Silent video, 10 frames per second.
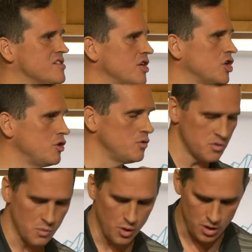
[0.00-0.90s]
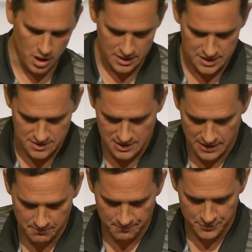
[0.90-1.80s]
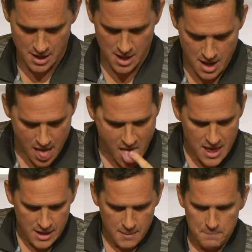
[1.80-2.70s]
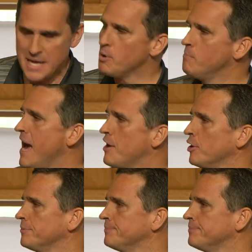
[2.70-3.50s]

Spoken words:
a huge role on this team. People matter.